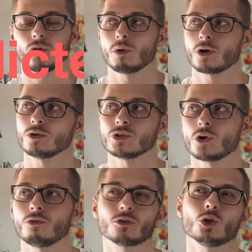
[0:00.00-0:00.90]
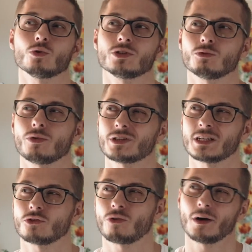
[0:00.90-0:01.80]
the one who is overdosing with
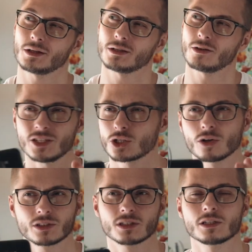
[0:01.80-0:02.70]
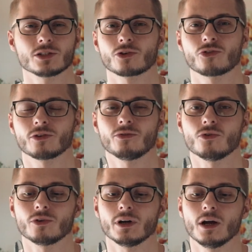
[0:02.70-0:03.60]
sensuality, is constantly searching
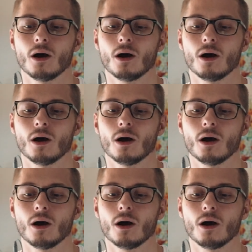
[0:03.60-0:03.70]
for